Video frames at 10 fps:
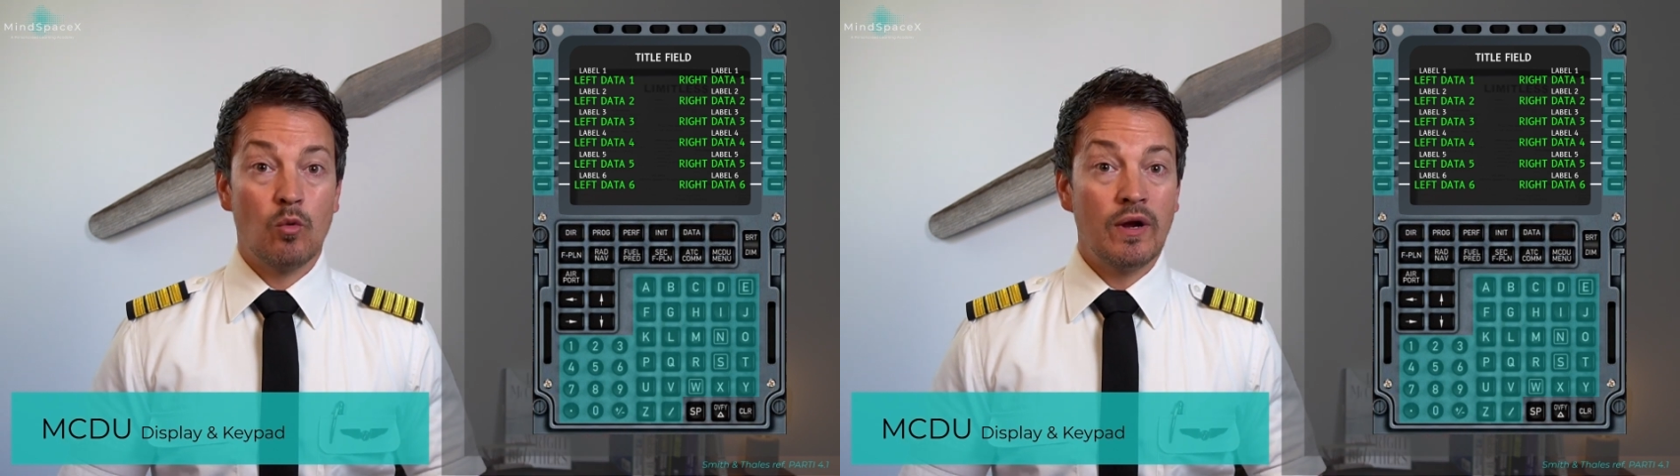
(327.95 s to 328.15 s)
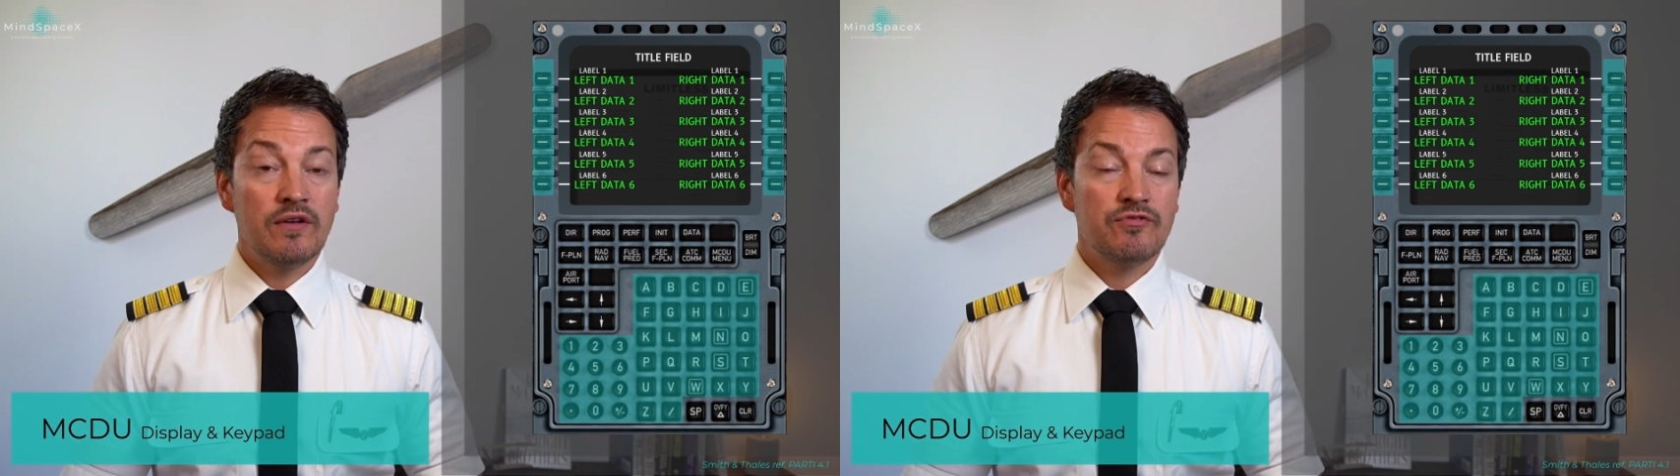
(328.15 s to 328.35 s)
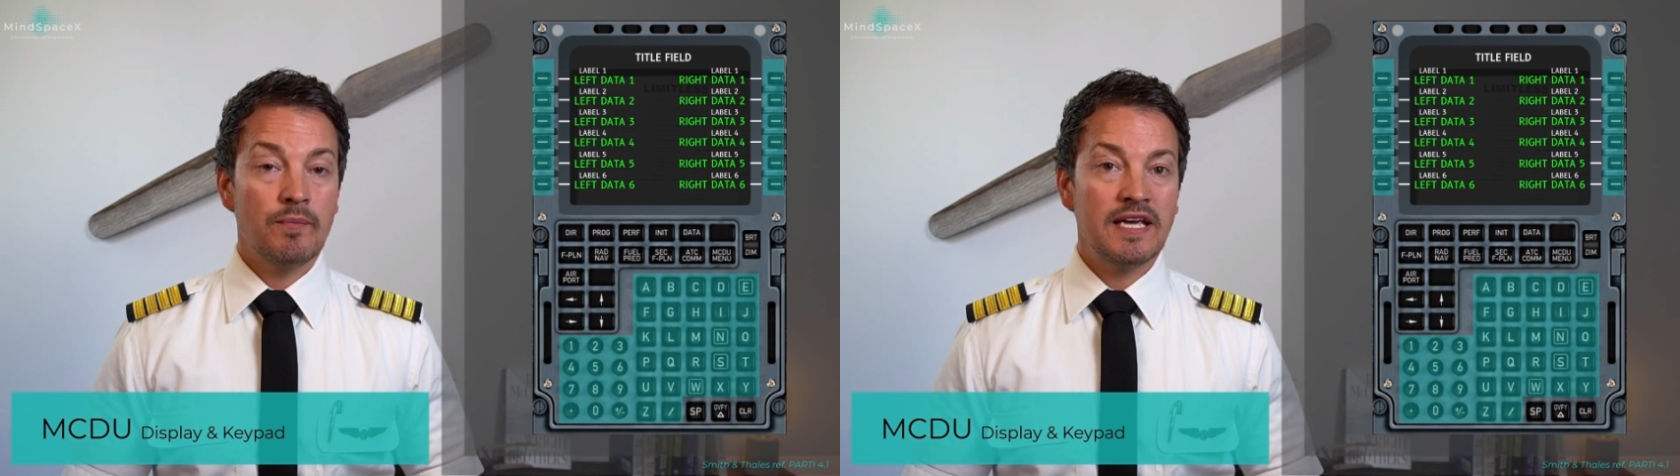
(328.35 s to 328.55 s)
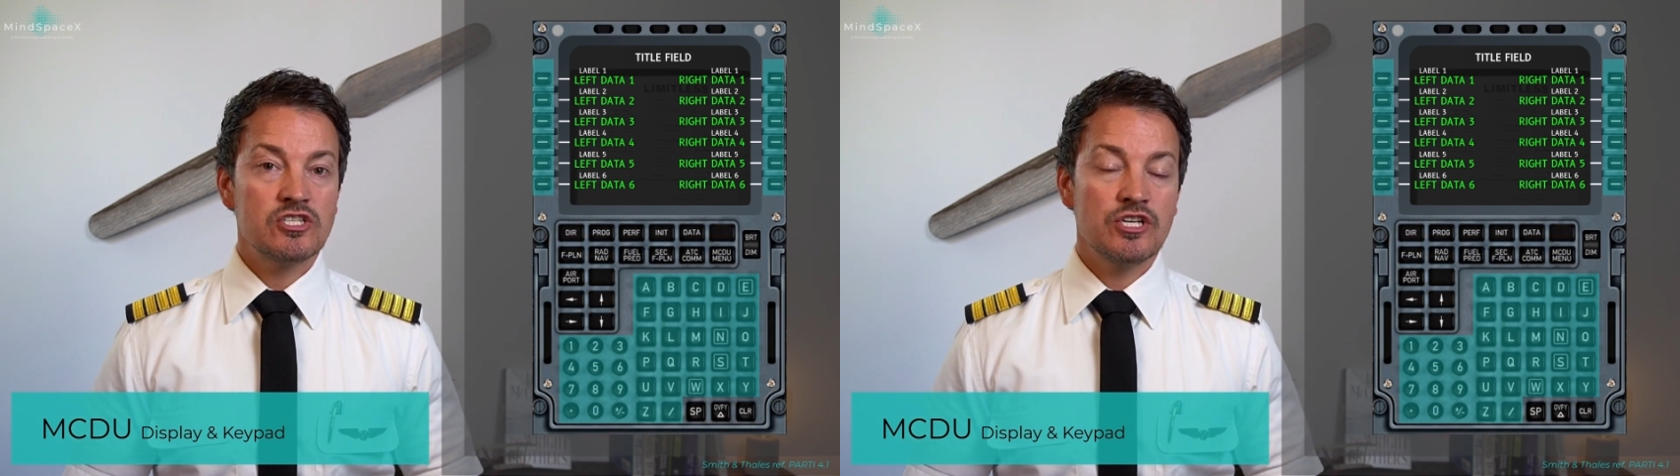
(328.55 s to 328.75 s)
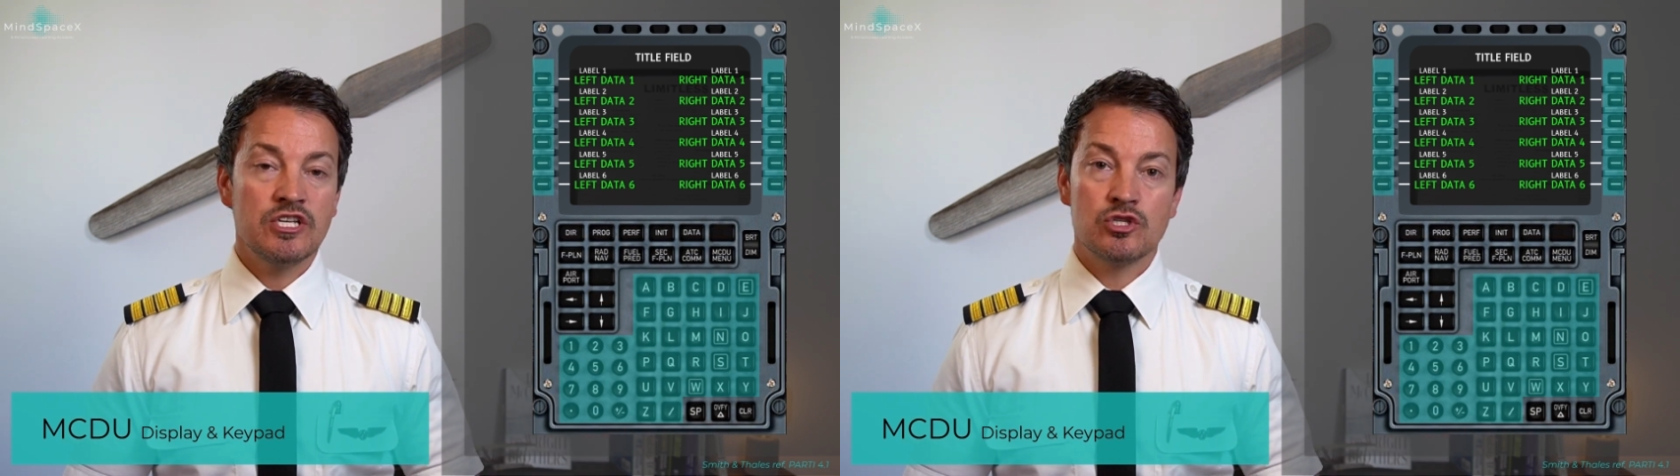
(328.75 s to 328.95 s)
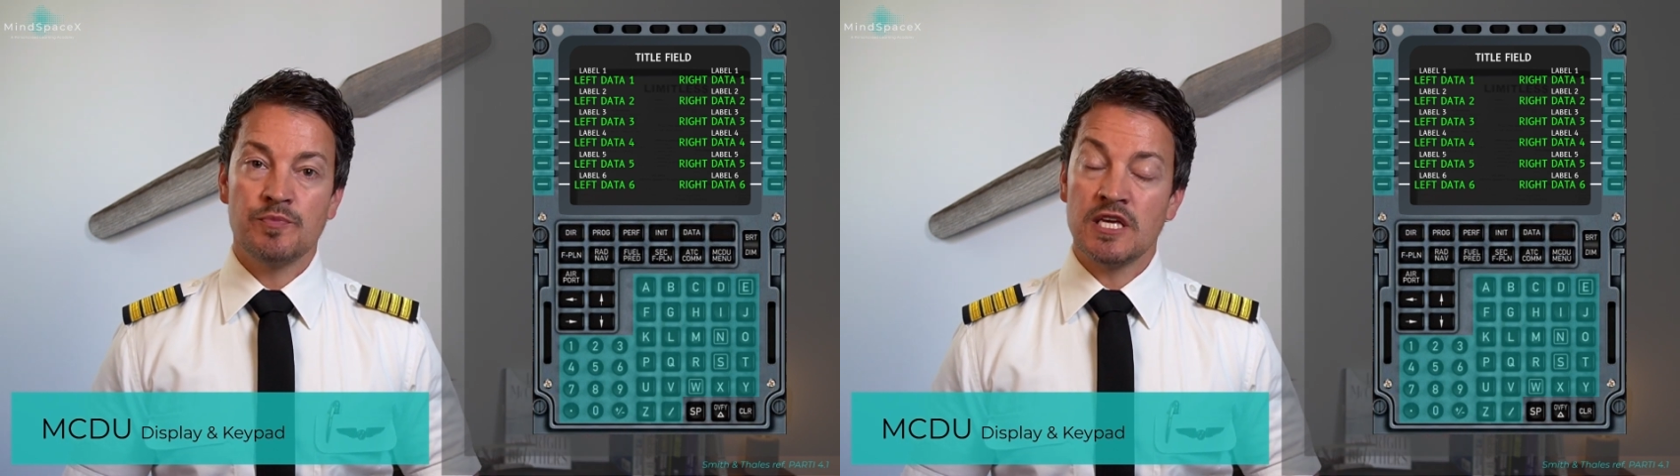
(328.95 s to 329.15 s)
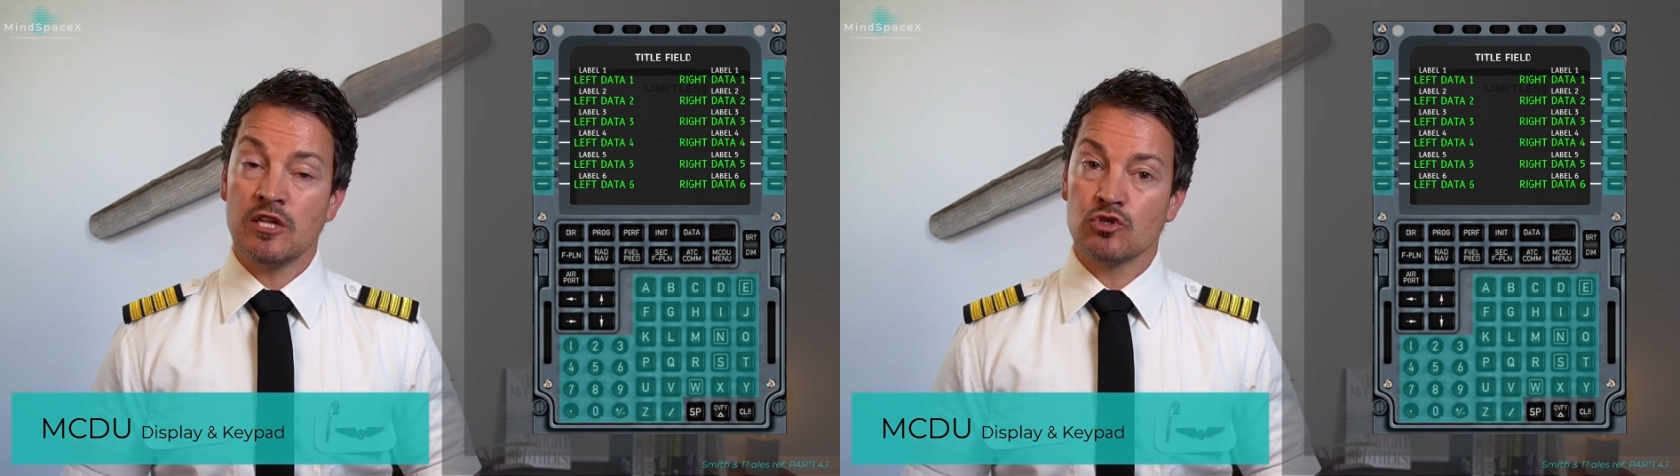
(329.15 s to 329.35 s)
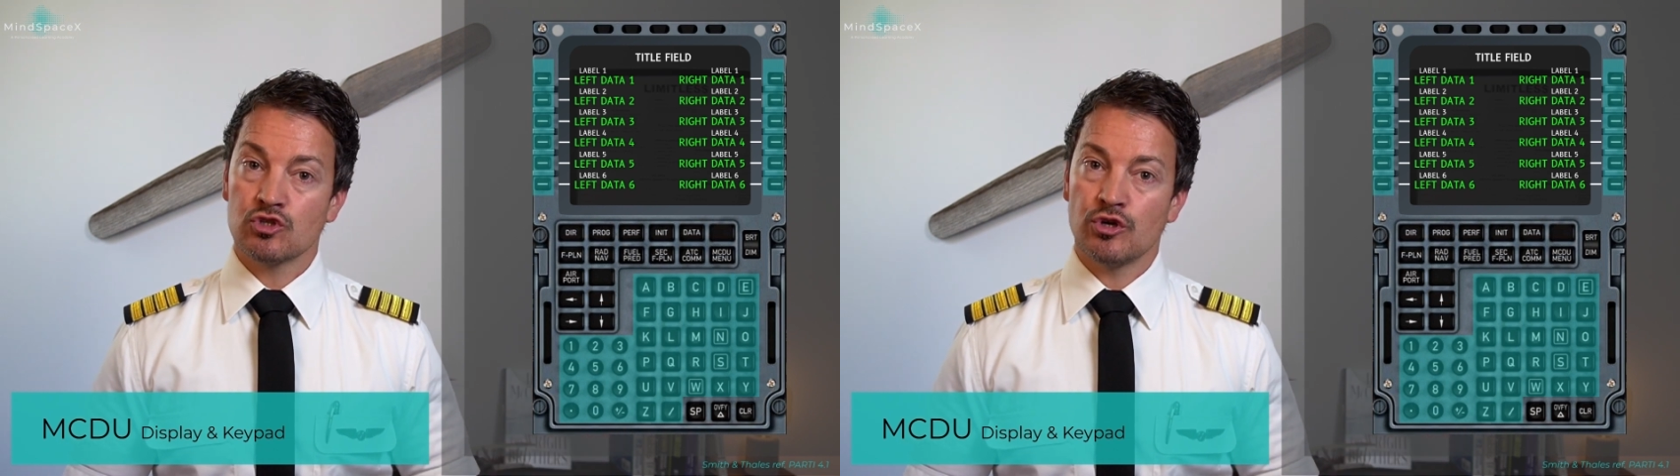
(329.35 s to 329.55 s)
When information needs to be
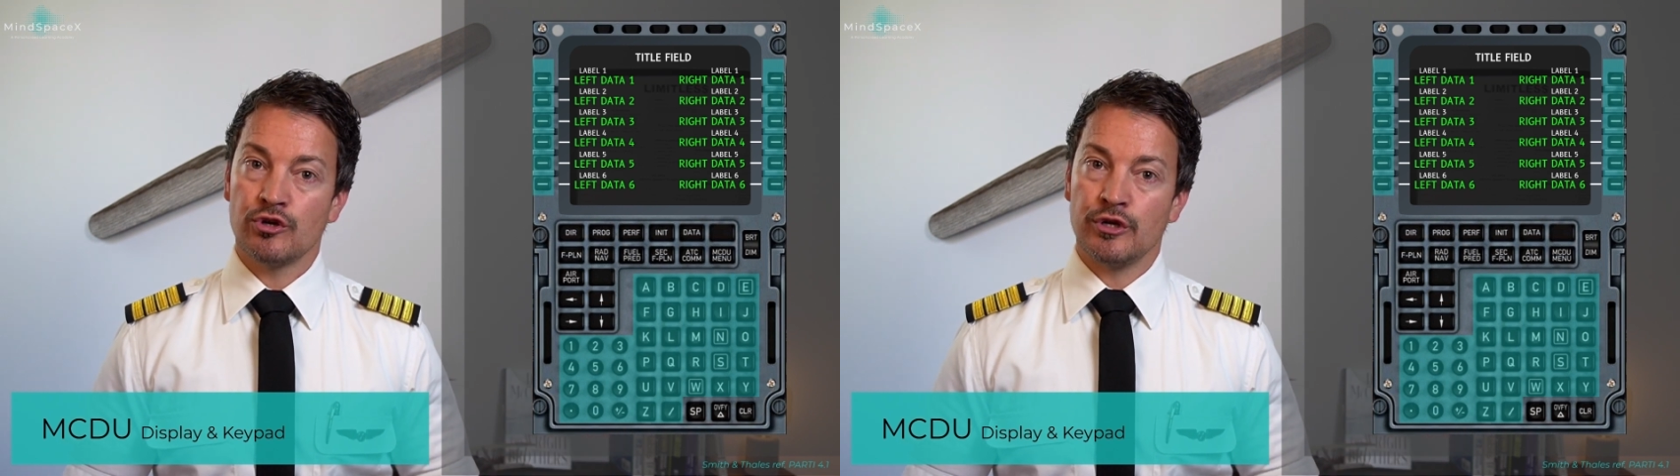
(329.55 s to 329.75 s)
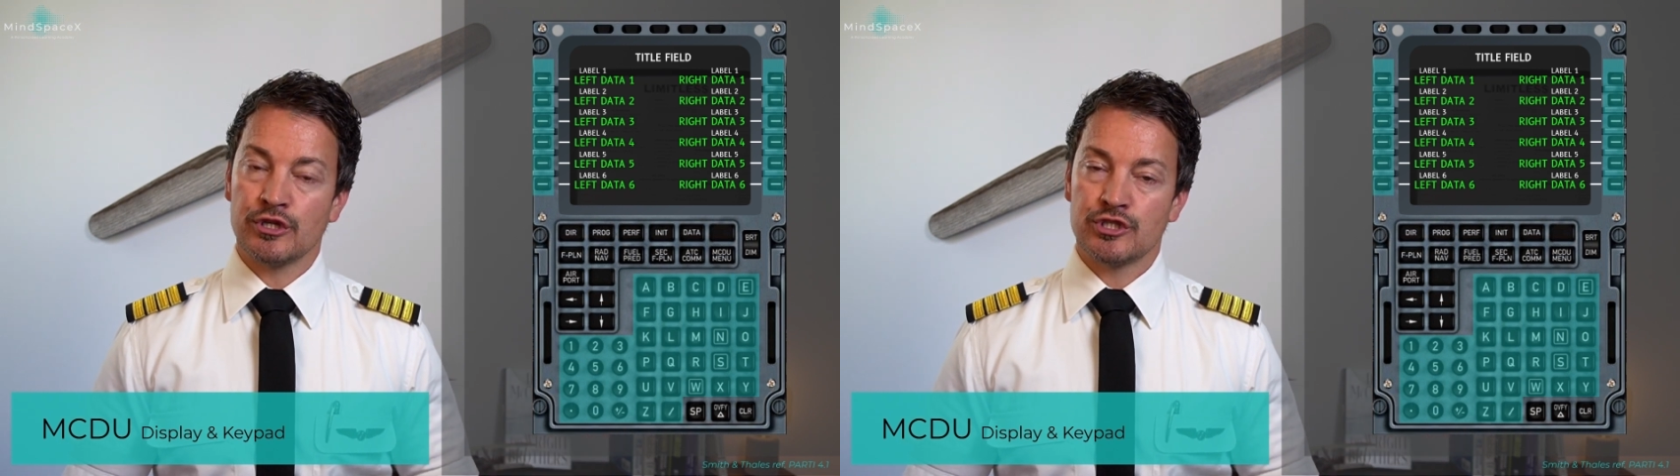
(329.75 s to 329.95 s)
inserted or